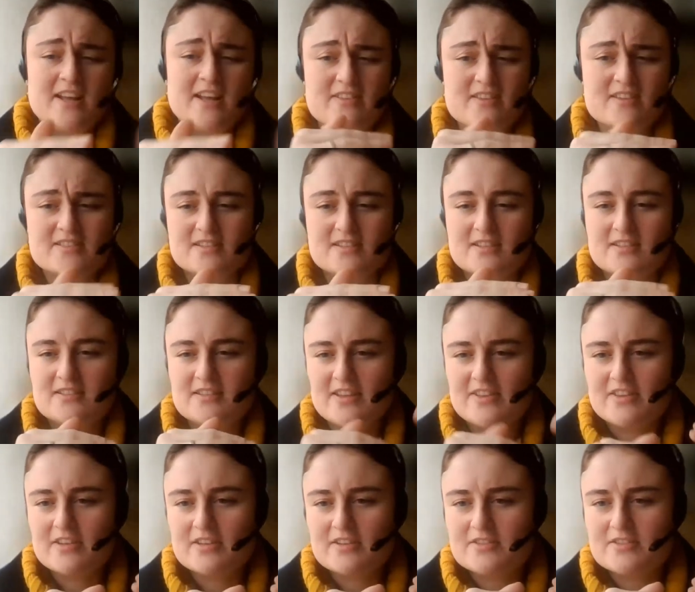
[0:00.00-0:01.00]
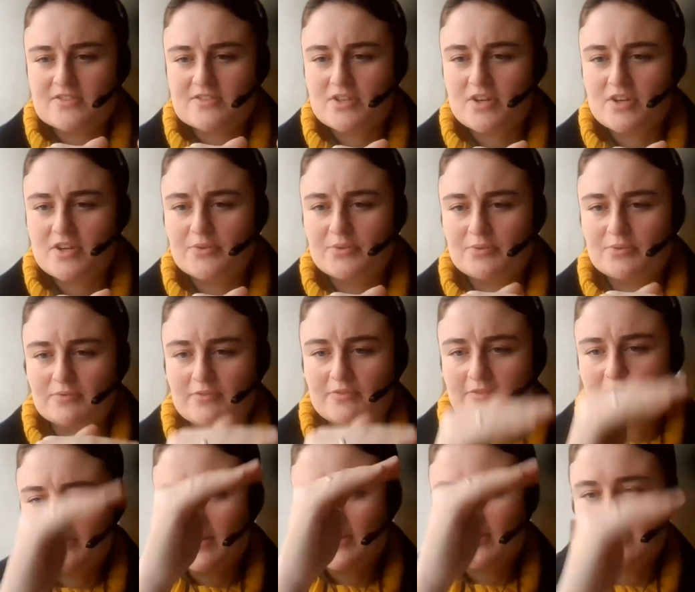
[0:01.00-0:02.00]
And there's another stone
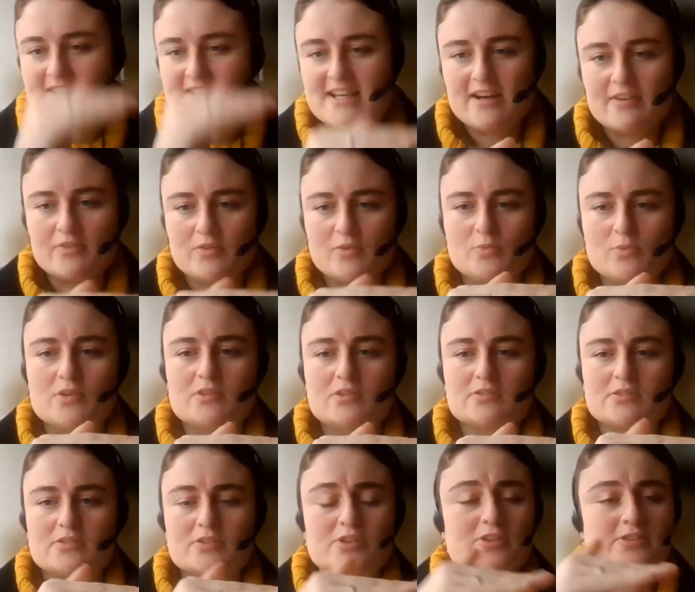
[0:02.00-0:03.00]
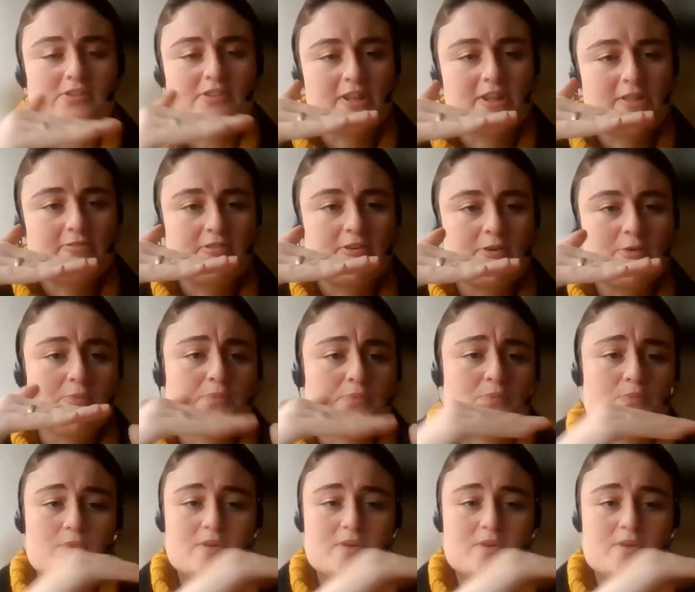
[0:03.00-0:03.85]
further down the wall called a through,